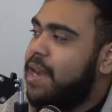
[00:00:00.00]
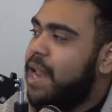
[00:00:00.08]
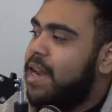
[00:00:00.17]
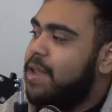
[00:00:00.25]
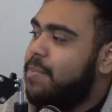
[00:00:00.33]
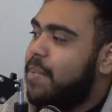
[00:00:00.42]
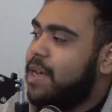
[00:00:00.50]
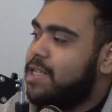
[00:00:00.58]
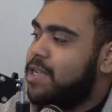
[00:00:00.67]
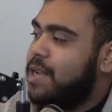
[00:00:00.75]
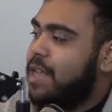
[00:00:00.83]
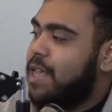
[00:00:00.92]
I would spend $90
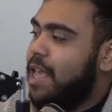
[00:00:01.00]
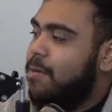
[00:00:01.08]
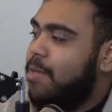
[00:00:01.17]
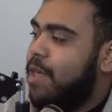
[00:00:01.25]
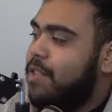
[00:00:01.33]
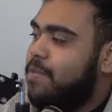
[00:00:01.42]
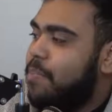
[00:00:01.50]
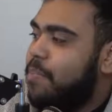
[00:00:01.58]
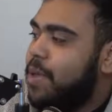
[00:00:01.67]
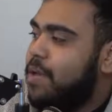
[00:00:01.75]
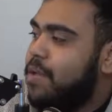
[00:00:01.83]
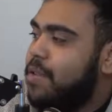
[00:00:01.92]
on a game that's
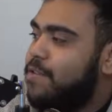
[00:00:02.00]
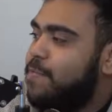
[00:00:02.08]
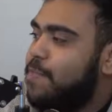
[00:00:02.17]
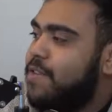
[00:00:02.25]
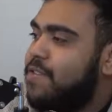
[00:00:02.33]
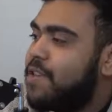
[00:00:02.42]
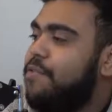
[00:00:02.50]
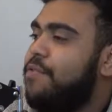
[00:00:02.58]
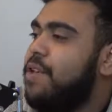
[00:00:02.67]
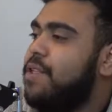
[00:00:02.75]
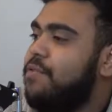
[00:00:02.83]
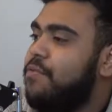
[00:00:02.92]
built
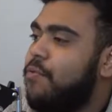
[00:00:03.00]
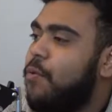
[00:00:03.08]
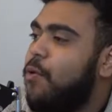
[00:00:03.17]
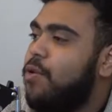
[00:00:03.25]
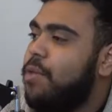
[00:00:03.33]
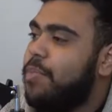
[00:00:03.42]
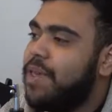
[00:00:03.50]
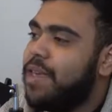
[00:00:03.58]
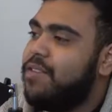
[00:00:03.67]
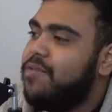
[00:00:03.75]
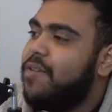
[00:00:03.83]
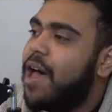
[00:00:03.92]
specifically for the
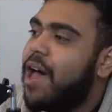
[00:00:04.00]
PS5.